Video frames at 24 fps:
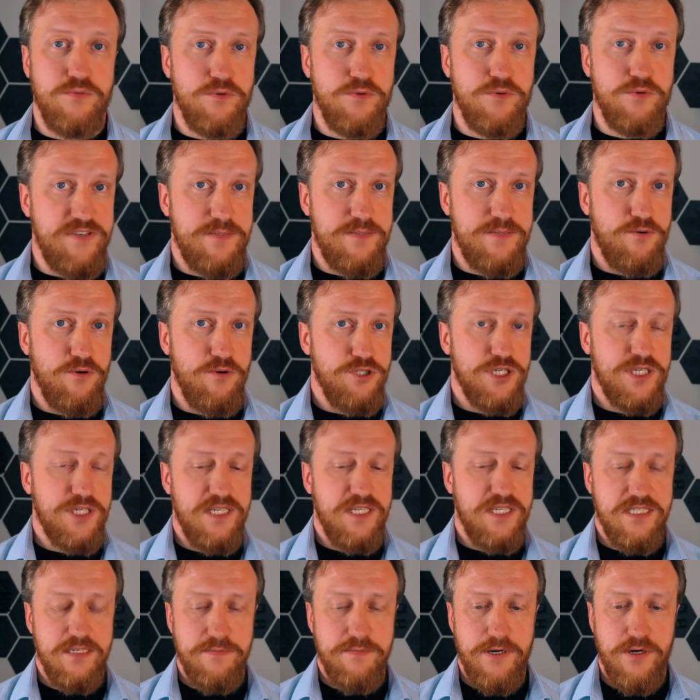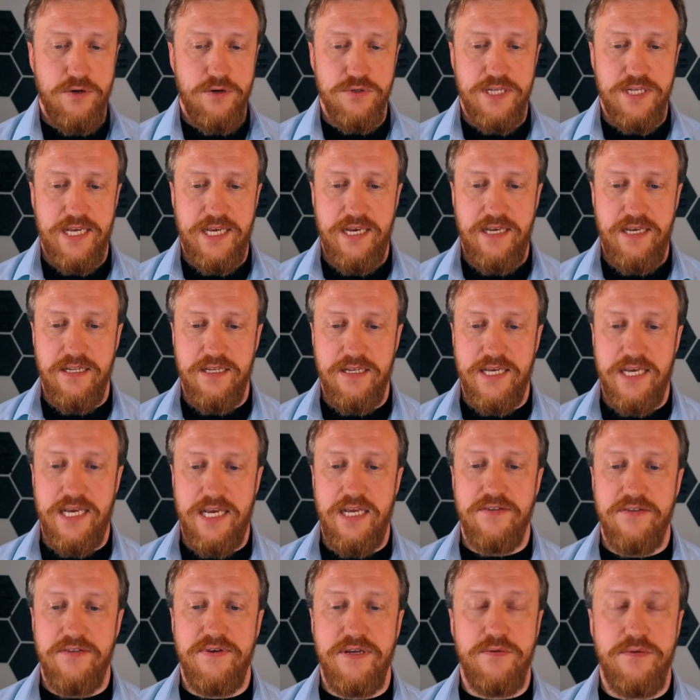what this project is about again and
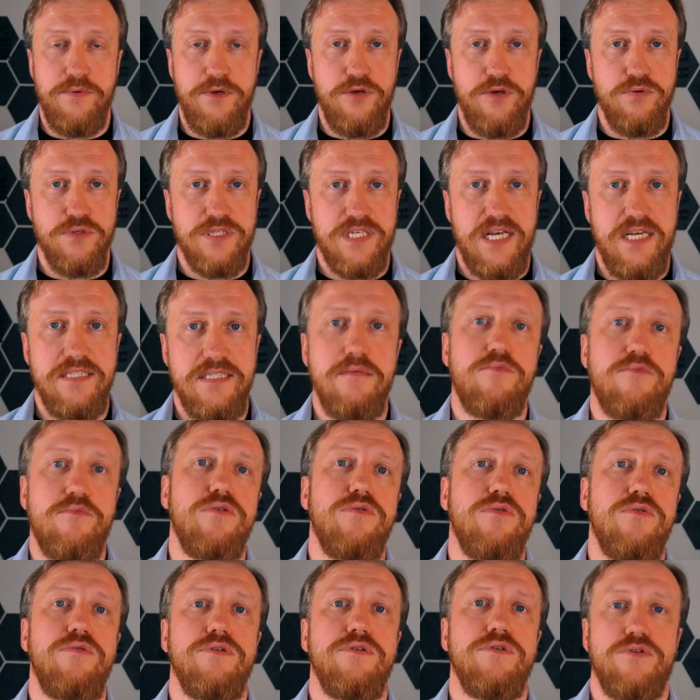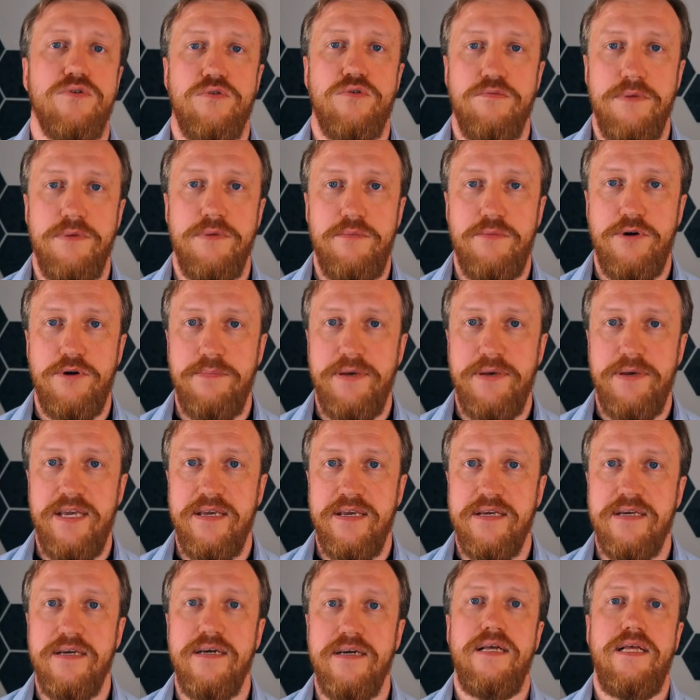again when we use custom rules or memory
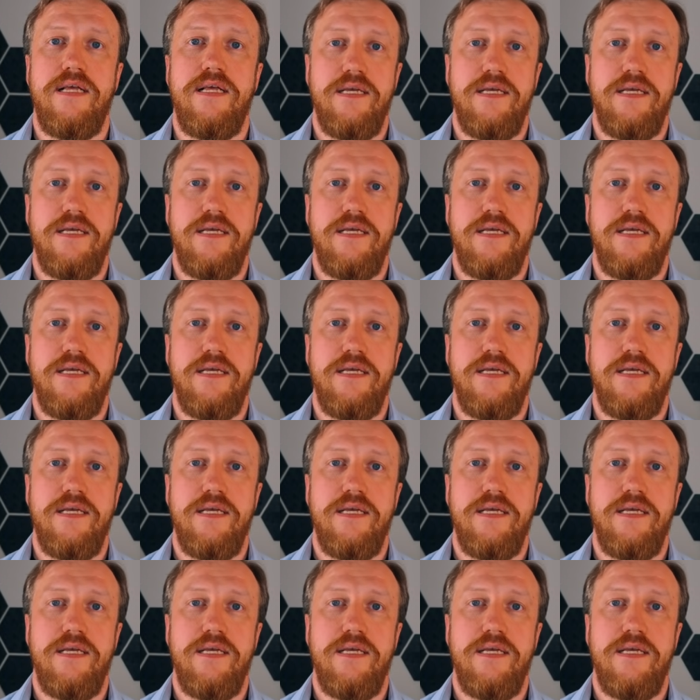bank,